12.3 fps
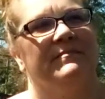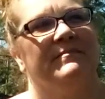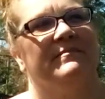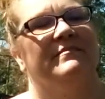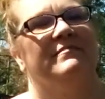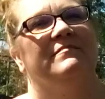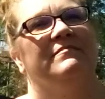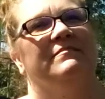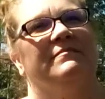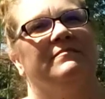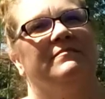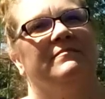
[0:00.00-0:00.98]

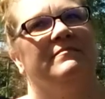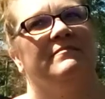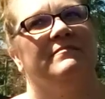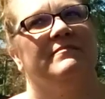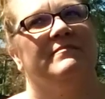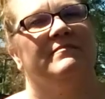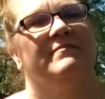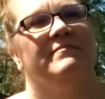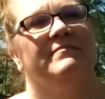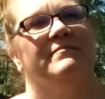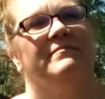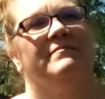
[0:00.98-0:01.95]

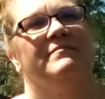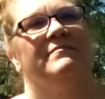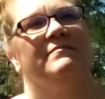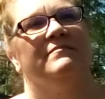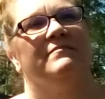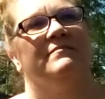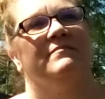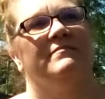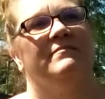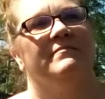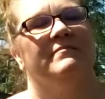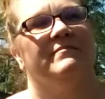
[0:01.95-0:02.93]

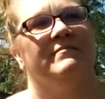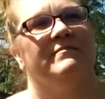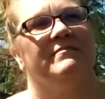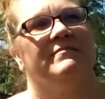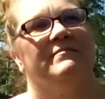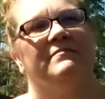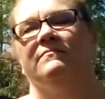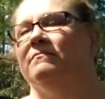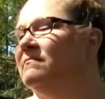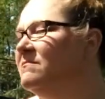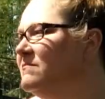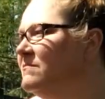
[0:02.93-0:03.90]

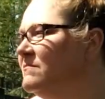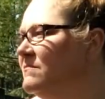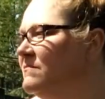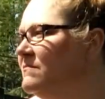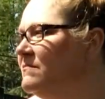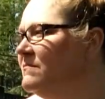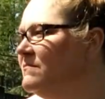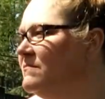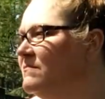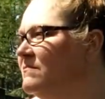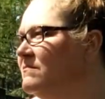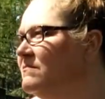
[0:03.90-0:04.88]

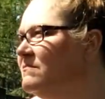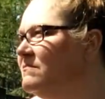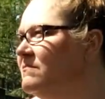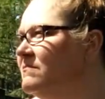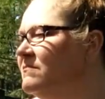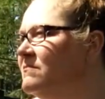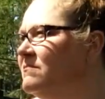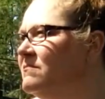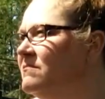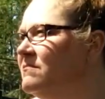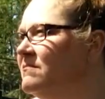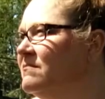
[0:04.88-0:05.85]

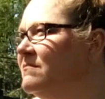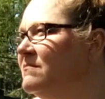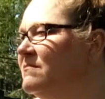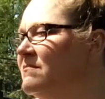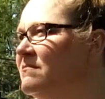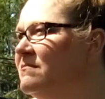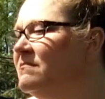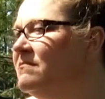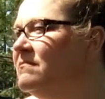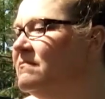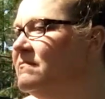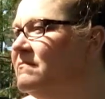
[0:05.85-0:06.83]

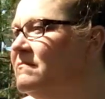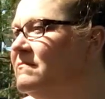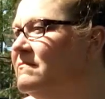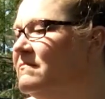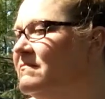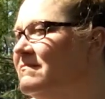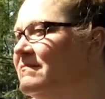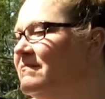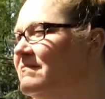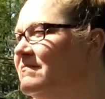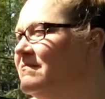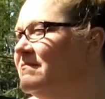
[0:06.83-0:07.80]

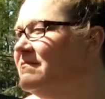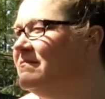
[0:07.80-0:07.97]
(silent)